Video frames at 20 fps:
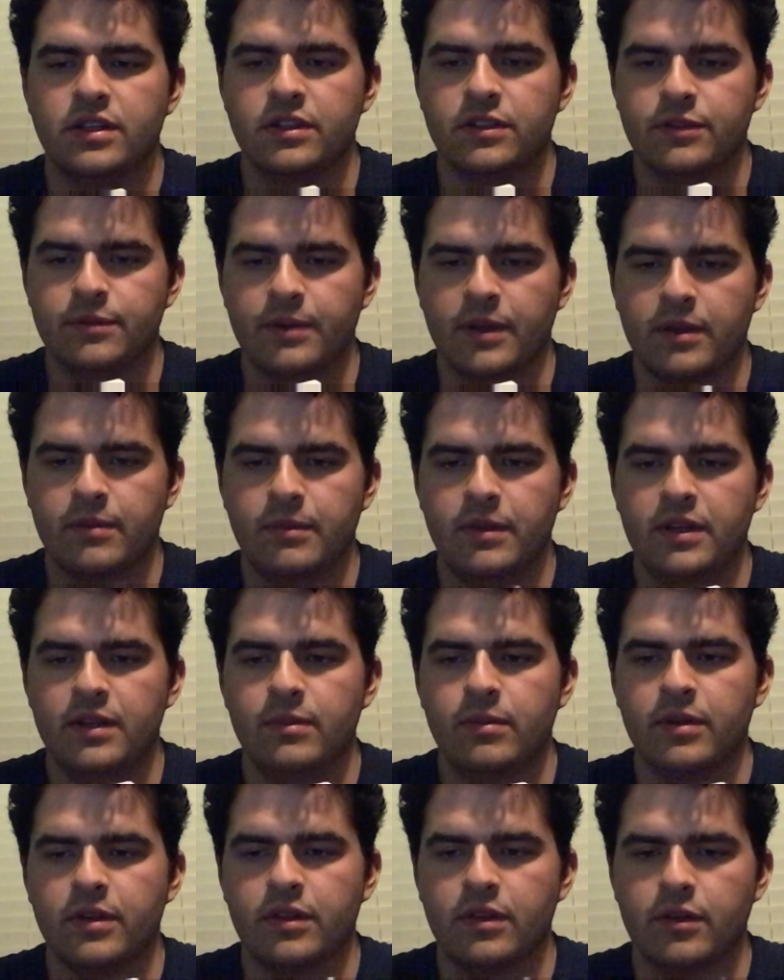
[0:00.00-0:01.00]
and expect me to
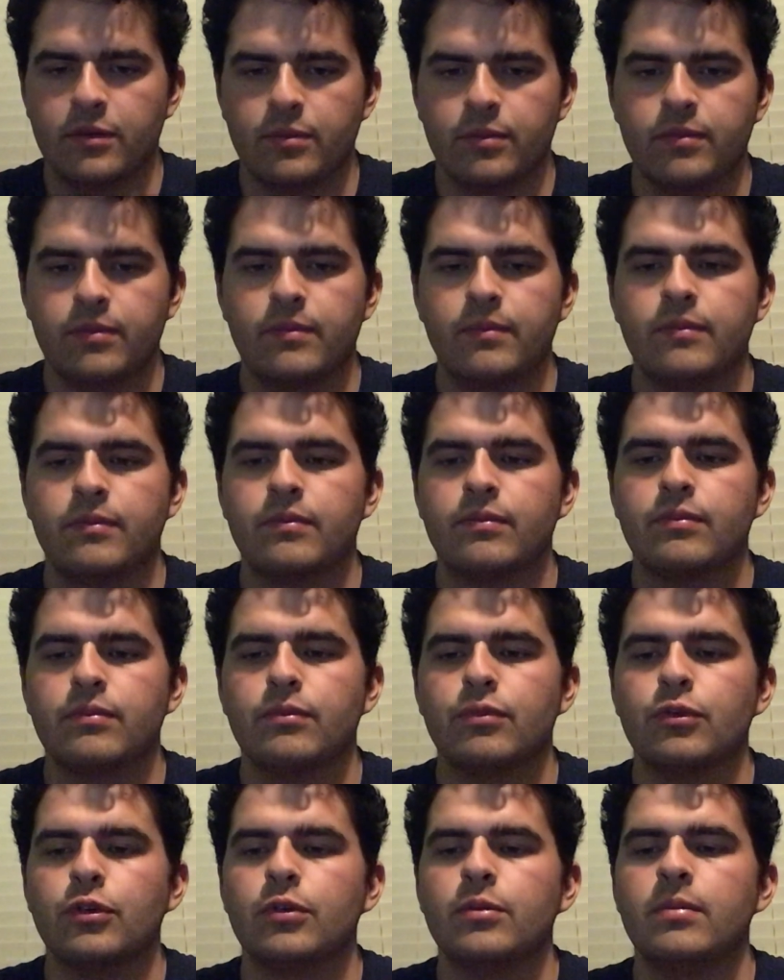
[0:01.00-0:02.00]
bring their
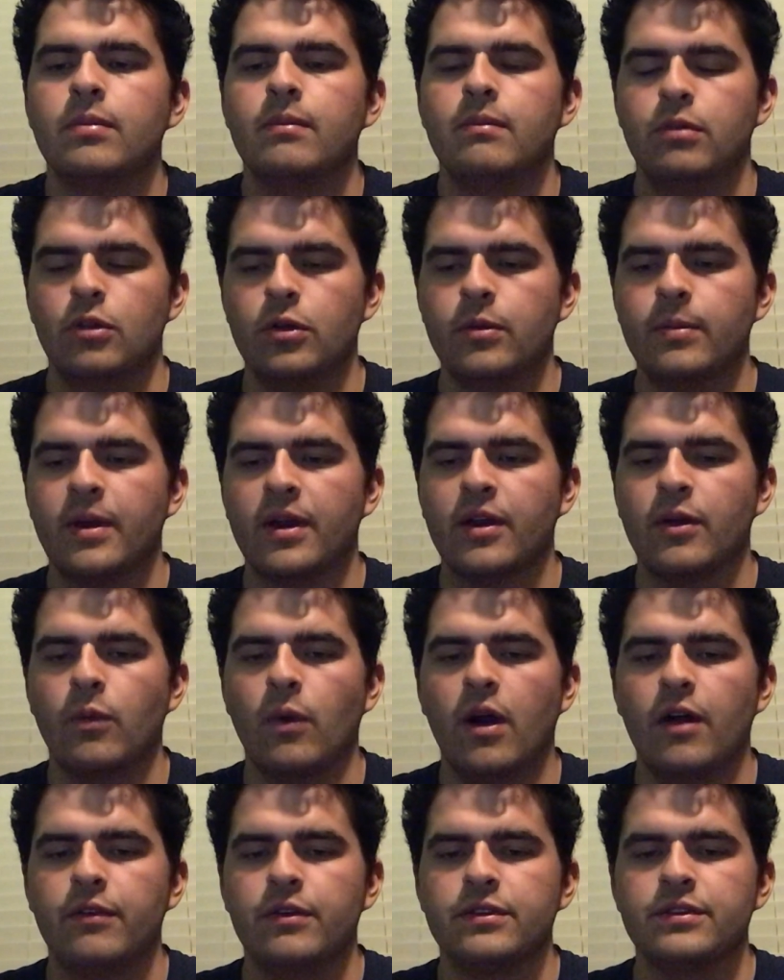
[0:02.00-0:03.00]
blueberry
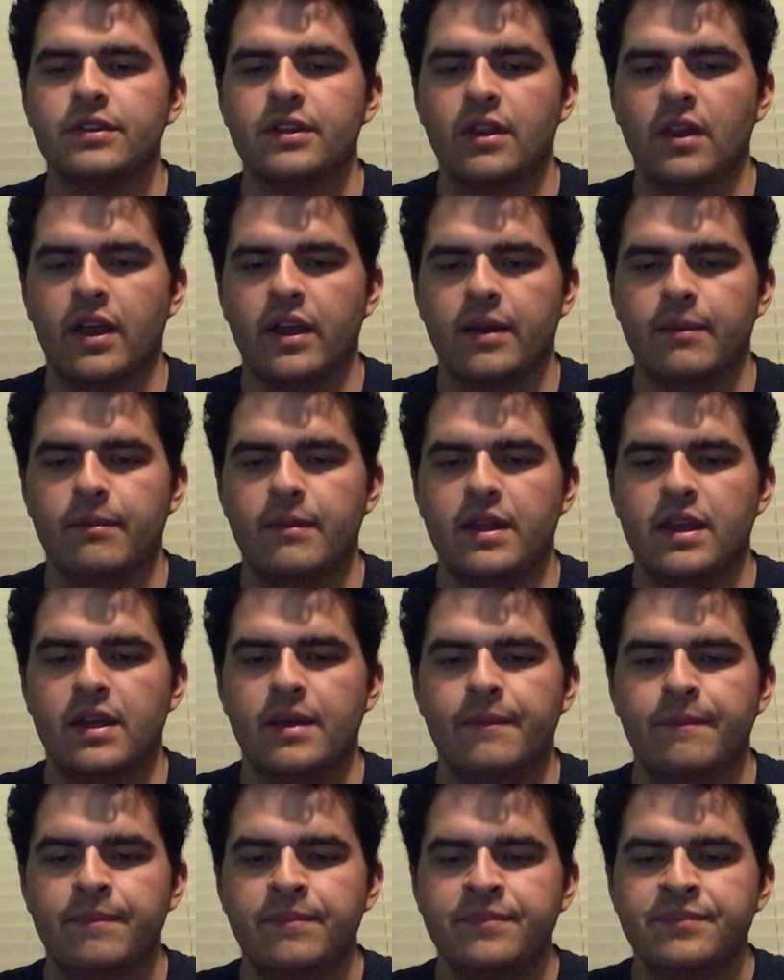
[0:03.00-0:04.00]
waffles in like a minute.
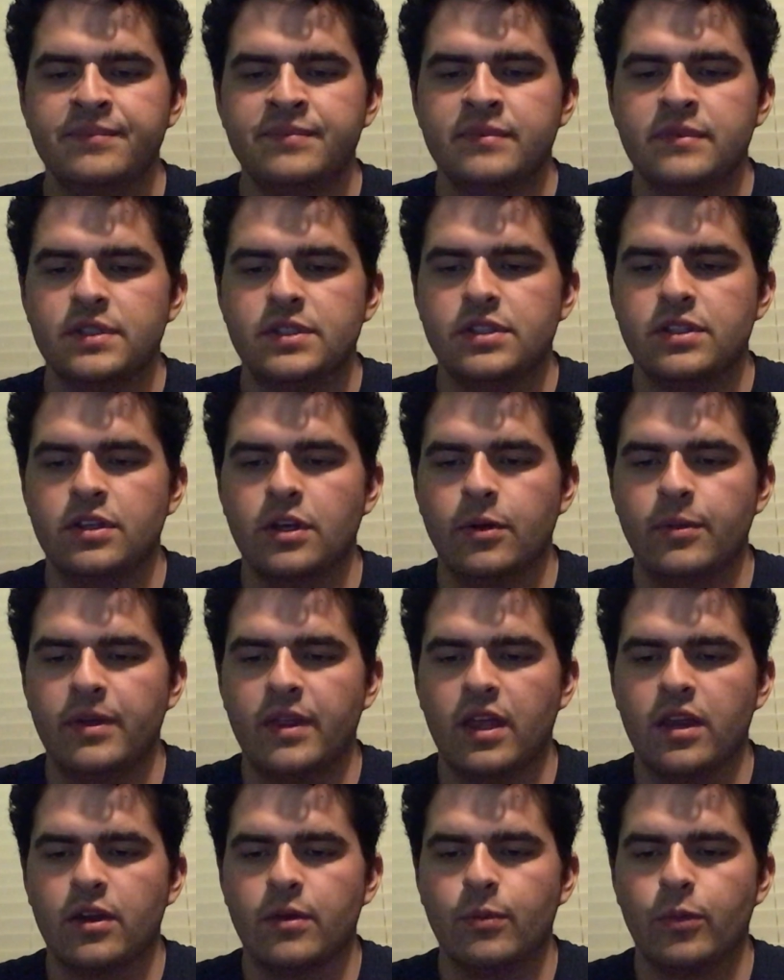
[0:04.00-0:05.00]
She told me that
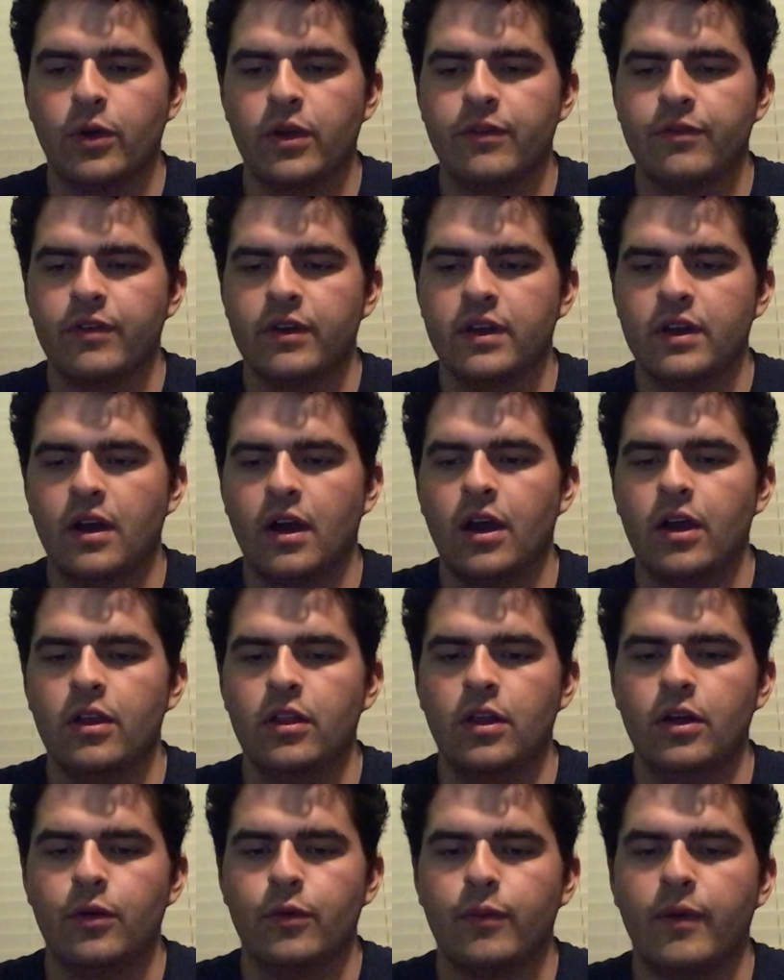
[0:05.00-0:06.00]
her boyfriend,
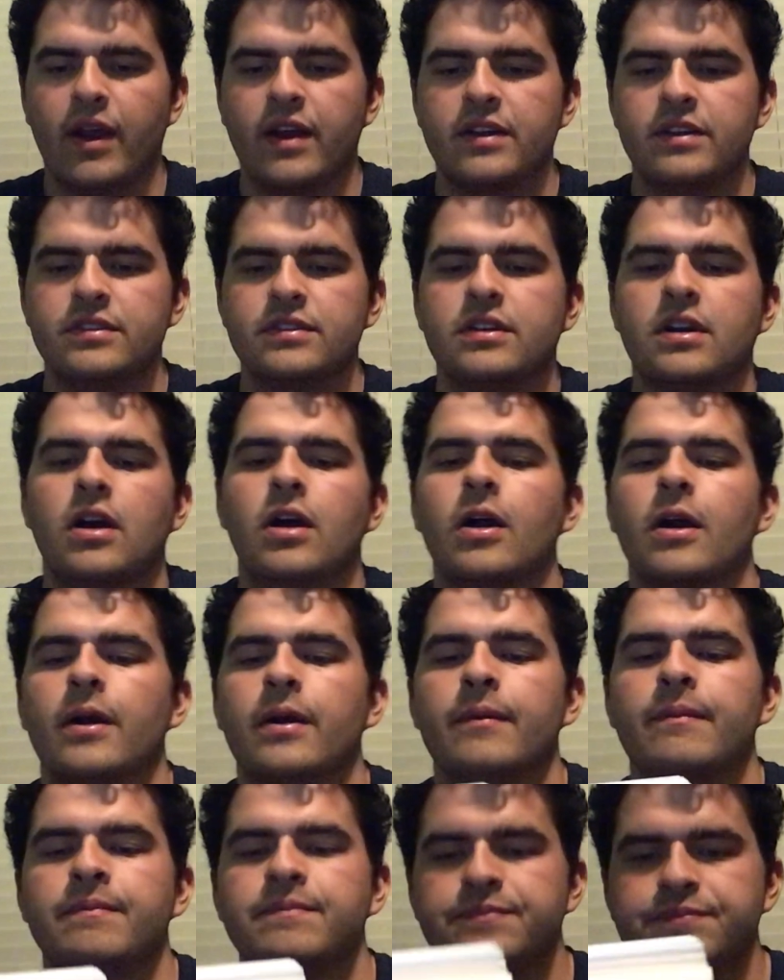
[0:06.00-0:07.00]
Arlo, wrecked his car
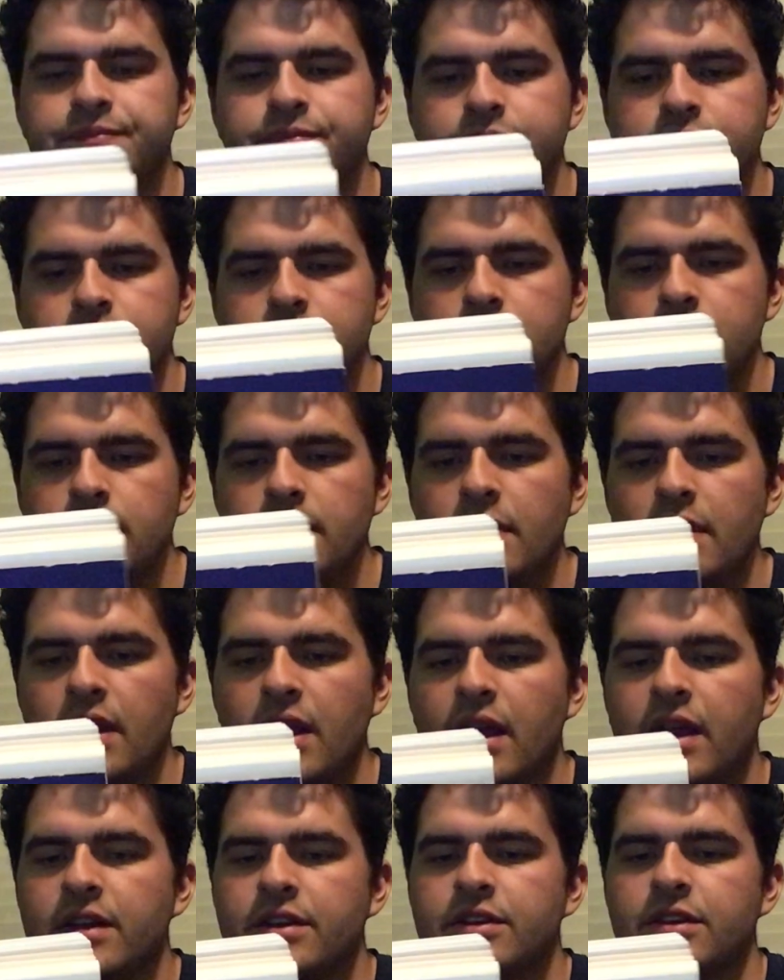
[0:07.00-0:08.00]

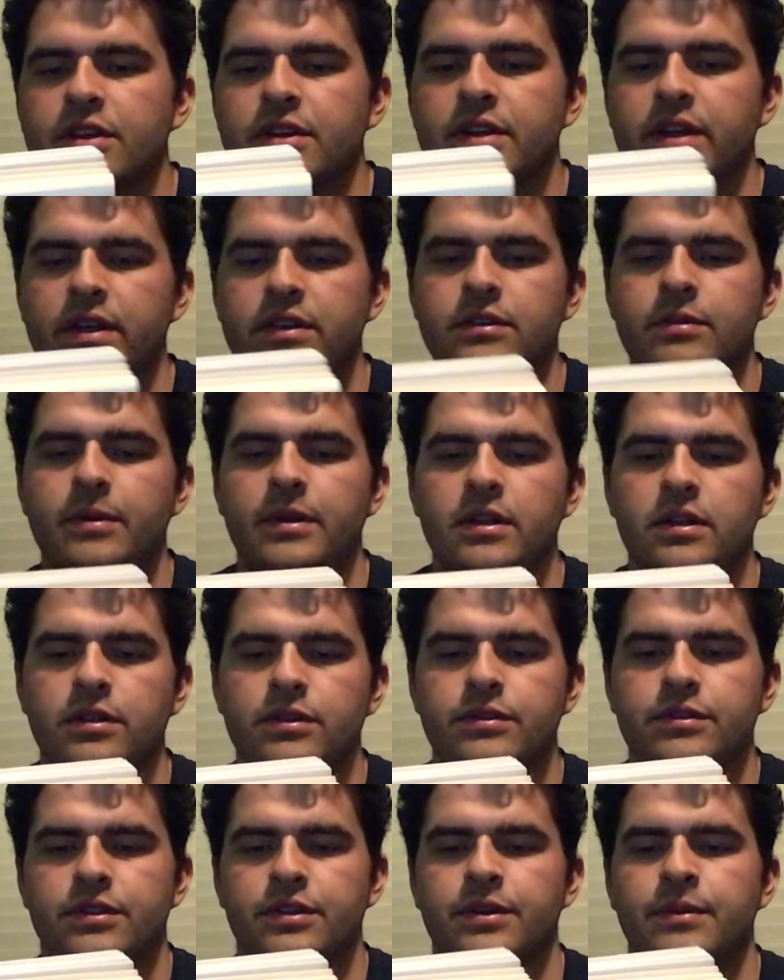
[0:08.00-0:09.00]
and turned out to be a
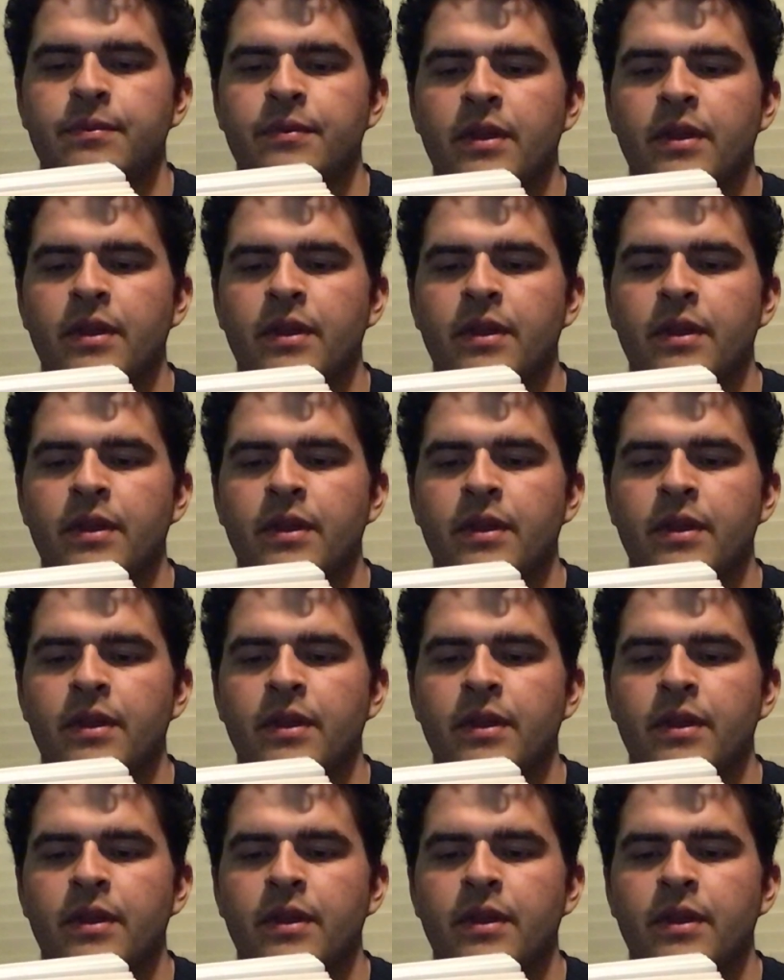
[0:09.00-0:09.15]
loser.